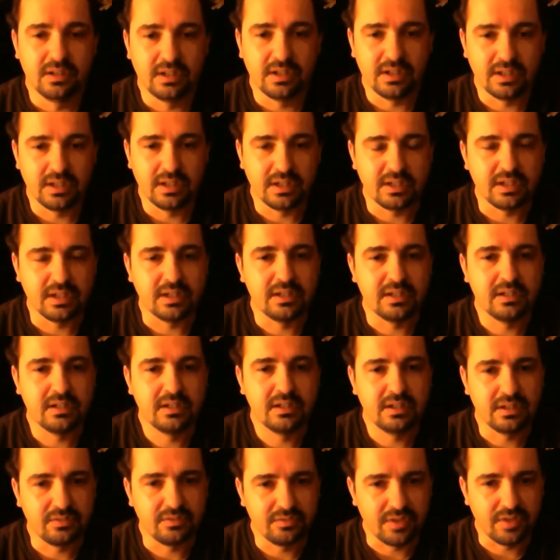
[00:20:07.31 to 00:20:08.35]
And then
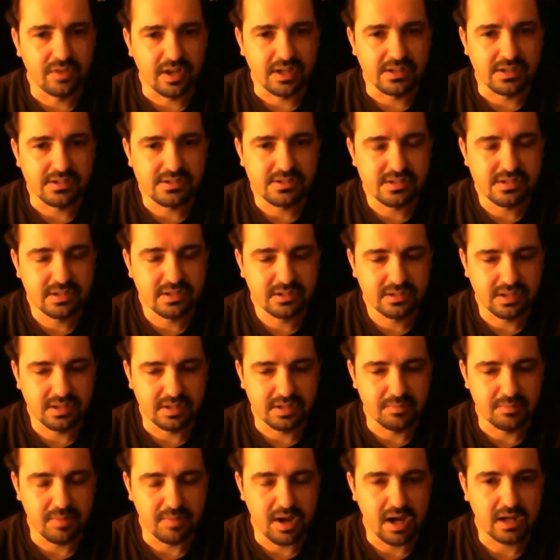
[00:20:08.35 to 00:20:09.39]
it faints to the
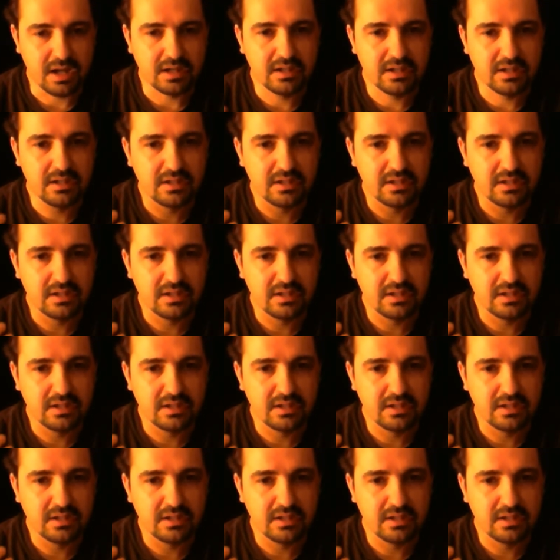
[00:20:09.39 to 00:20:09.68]
back